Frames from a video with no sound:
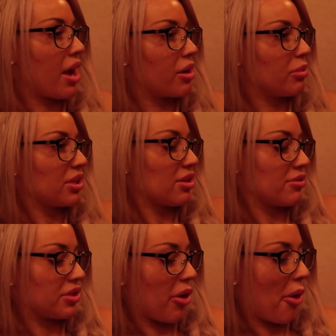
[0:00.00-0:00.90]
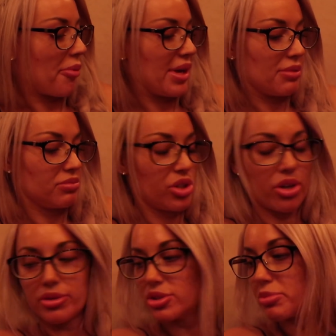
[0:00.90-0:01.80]
Yeah, here, put that over there. I'll wait.
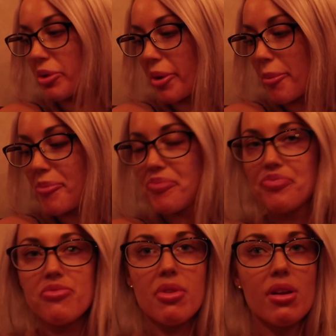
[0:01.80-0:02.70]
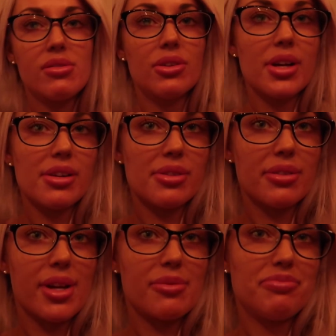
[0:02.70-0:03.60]
Or I'll just put it there. Well, they're gonna get cold. Okay, I'm
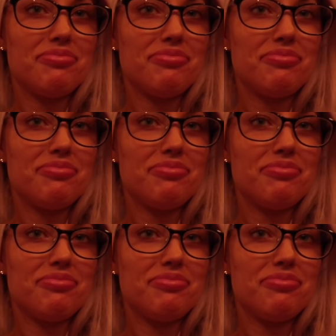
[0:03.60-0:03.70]
gonna get.